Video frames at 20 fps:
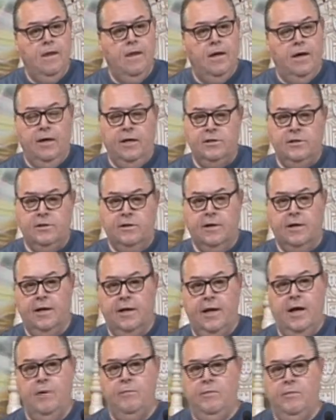And he's looking
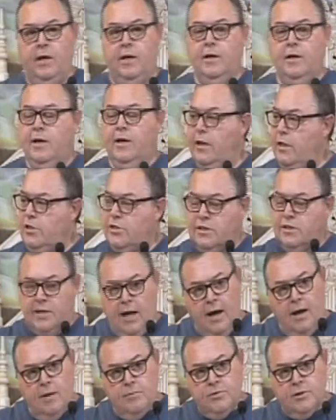at me, and he
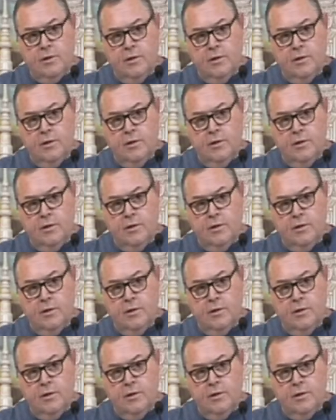stops,